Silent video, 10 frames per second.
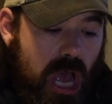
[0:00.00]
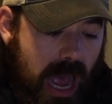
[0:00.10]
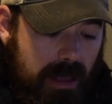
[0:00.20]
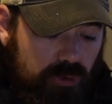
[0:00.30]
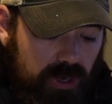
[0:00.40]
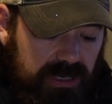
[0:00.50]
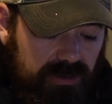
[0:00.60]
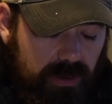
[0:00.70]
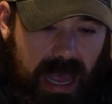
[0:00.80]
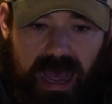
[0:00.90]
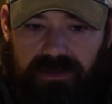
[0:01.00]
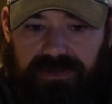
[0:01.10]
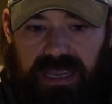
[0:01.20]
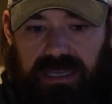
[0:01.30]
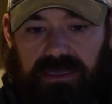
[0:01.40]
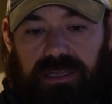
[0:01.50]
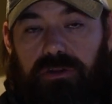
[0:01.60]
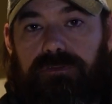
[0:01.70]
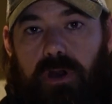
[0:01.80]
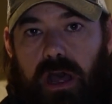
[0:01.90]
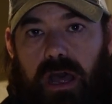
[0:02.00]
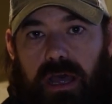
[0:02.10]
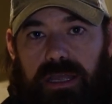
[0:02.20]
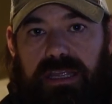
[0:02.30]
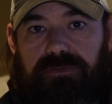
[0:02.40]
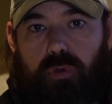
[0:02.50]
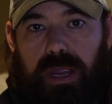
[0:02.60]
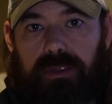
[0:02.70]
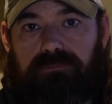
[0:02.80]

I'm going to have a little giveaway.